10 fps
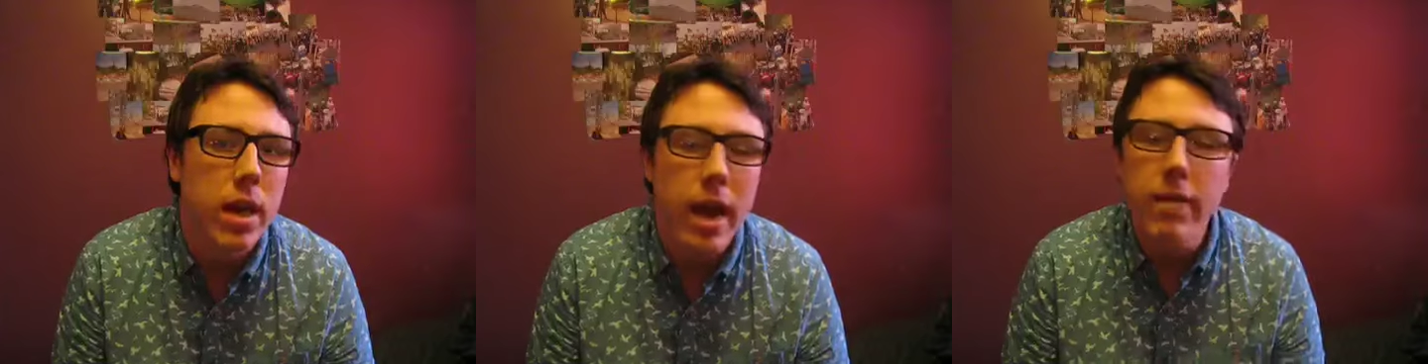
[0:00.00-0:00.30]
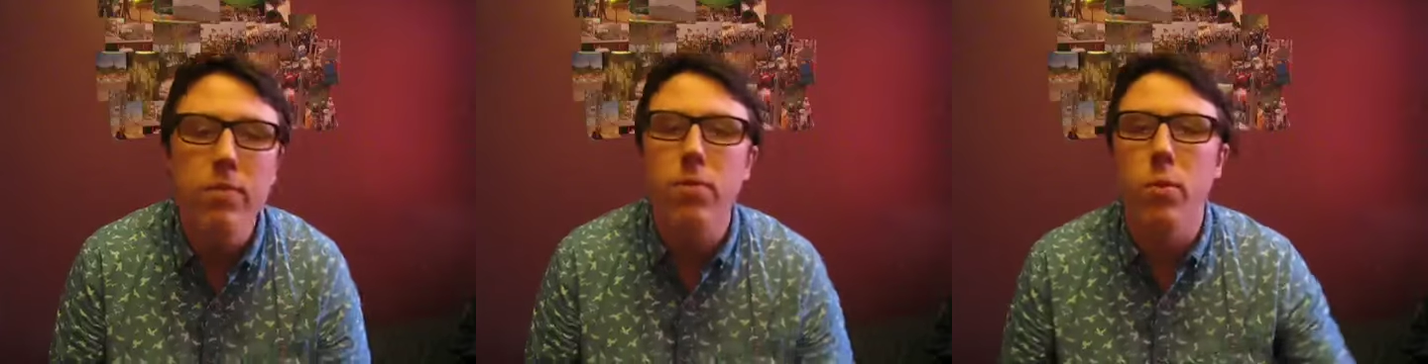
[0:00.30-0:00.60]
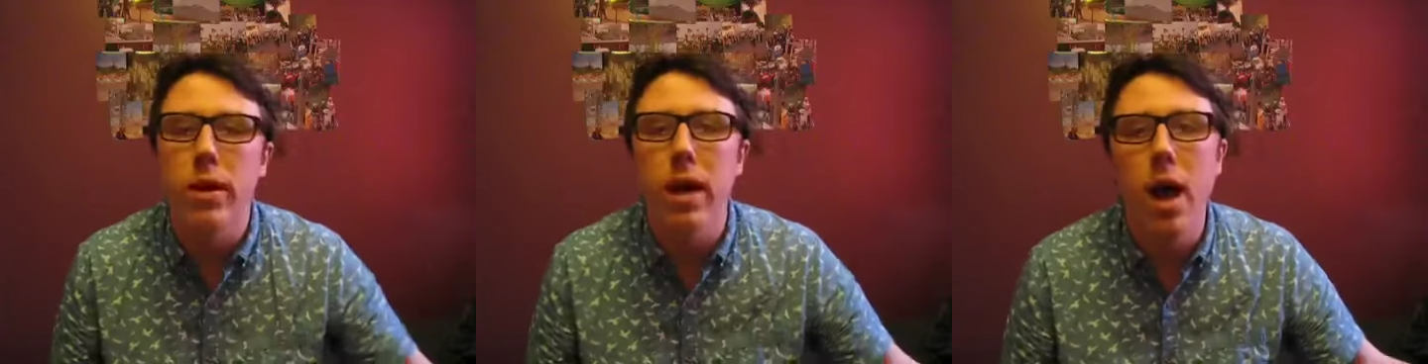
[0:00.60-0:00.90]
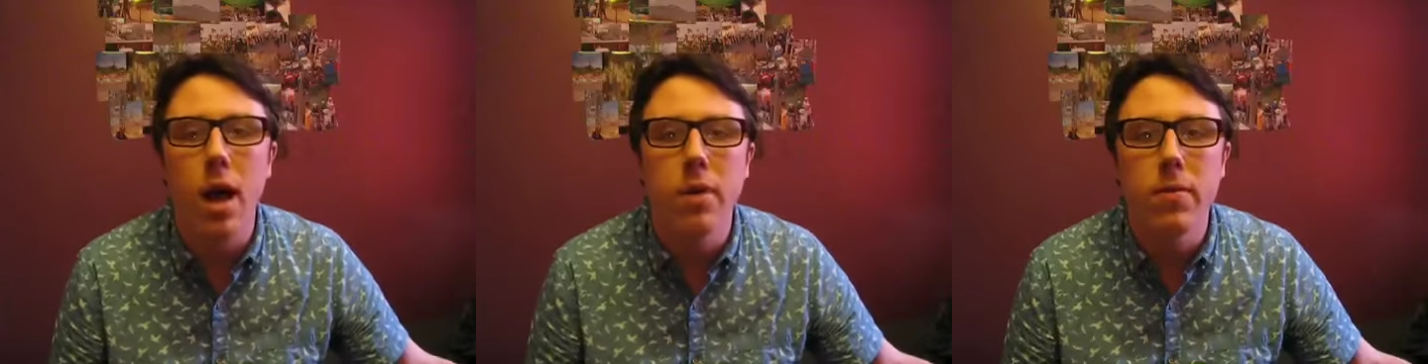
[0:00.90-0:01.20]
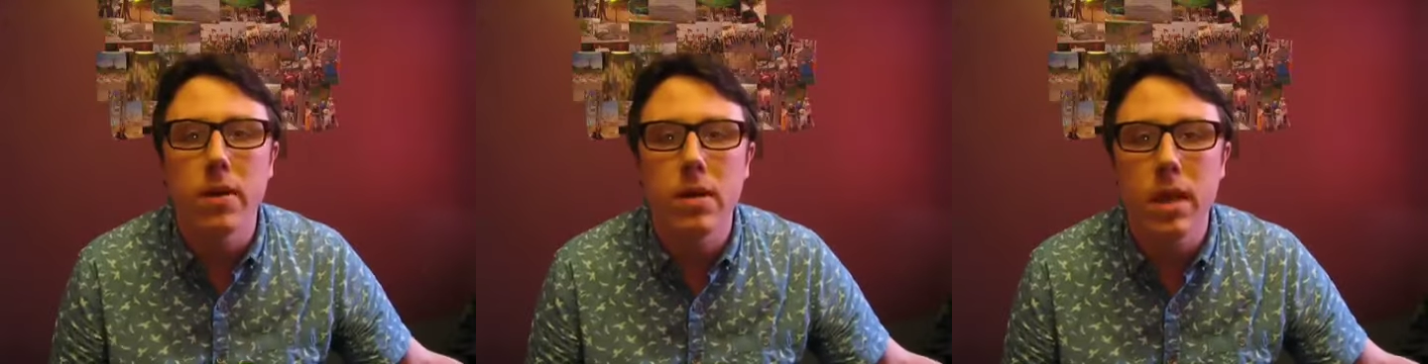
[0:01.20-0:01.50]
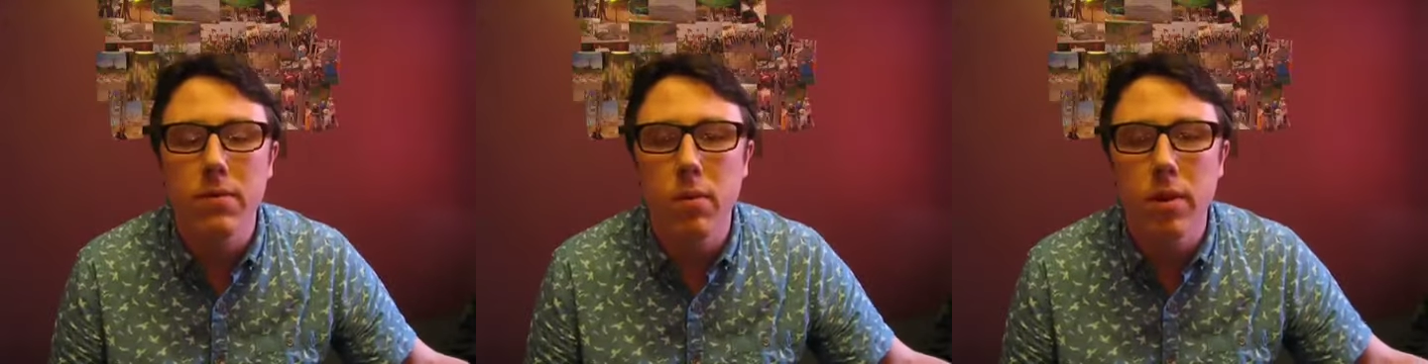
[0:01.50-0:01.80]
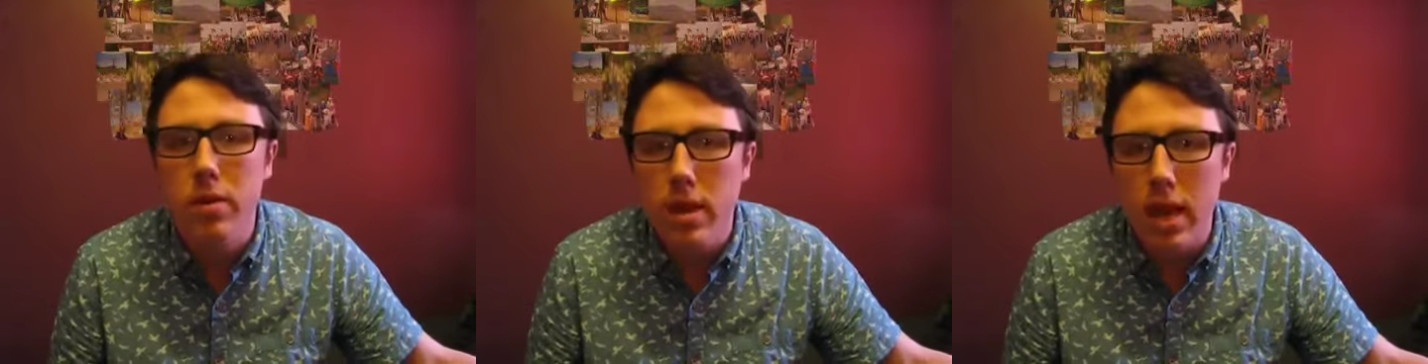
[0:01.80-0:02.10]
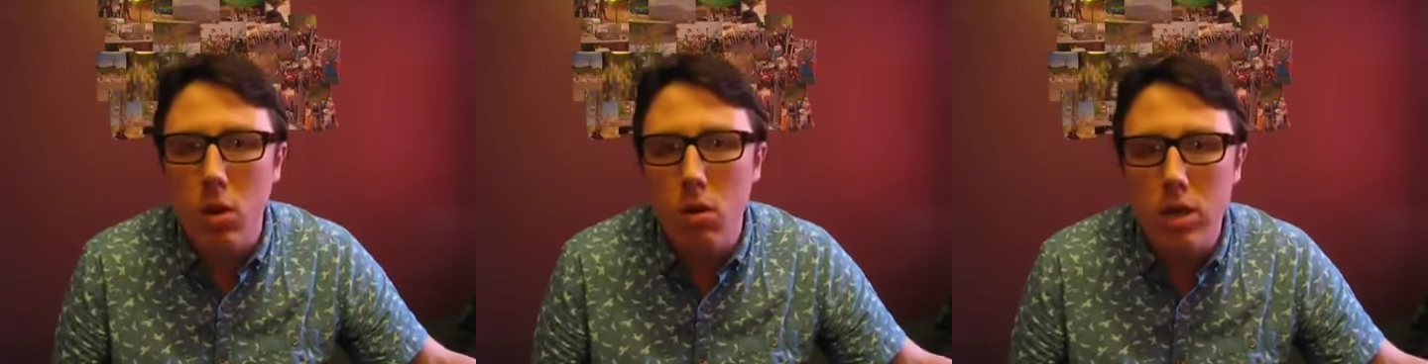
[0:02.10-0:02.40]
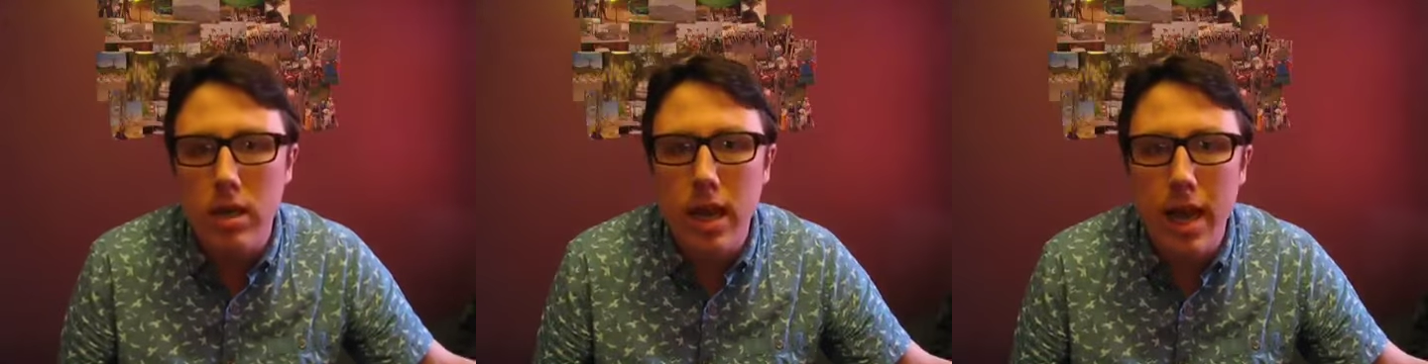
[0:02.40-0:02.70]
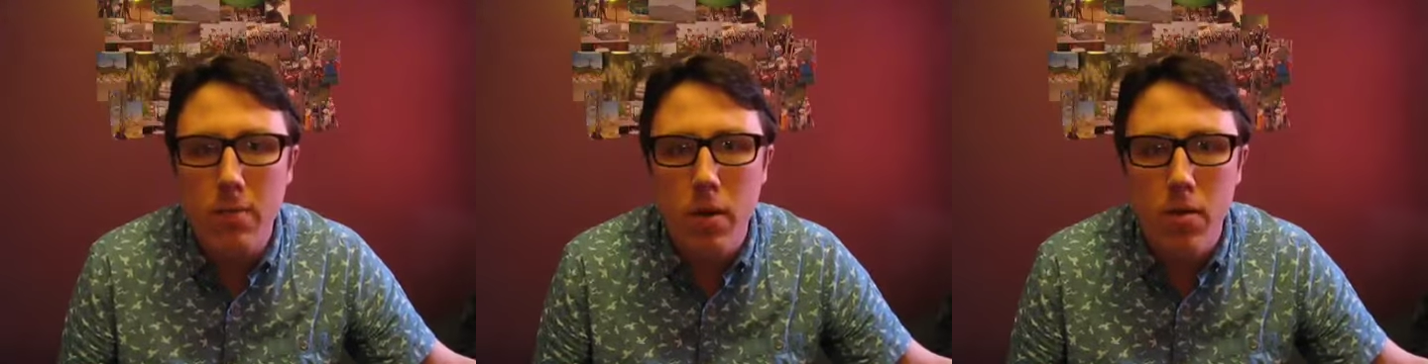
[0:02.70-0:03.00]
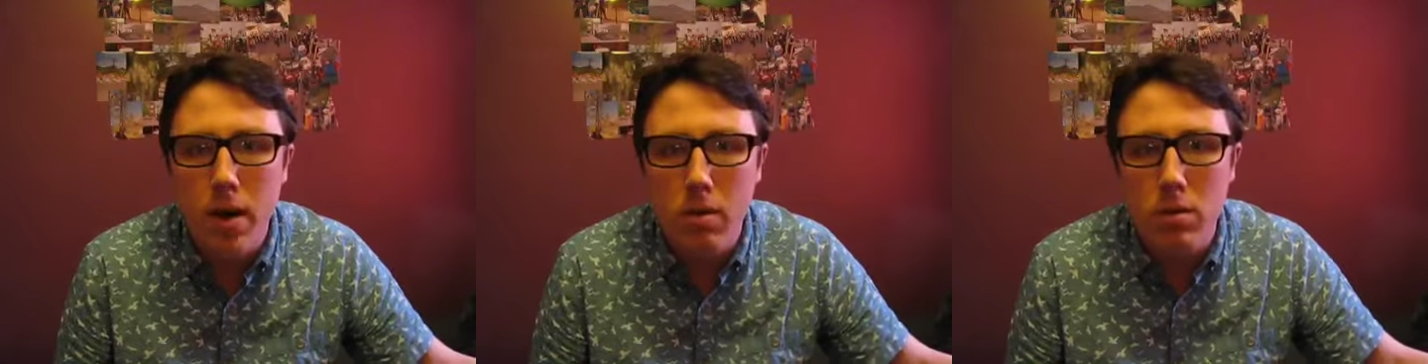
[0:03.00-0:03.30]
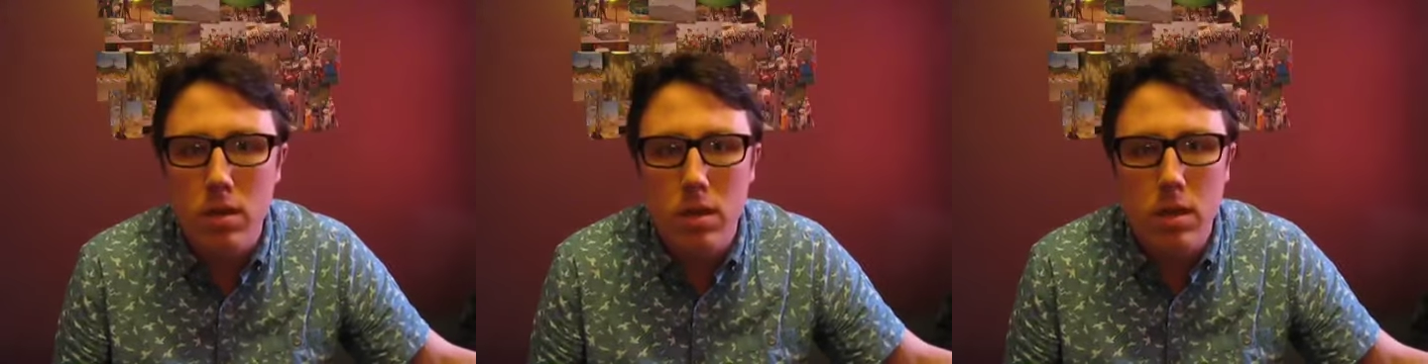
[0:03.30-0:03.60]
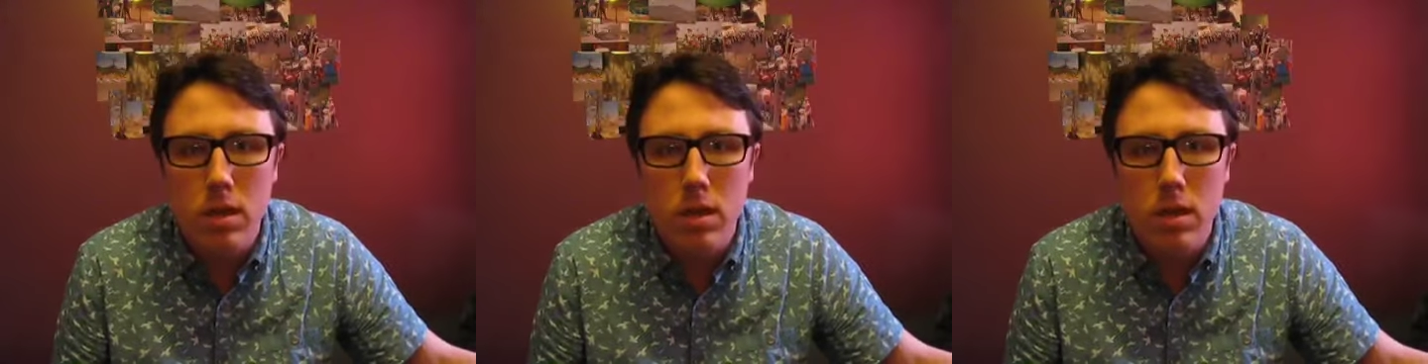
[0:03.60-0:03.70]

even from when it when technology came around in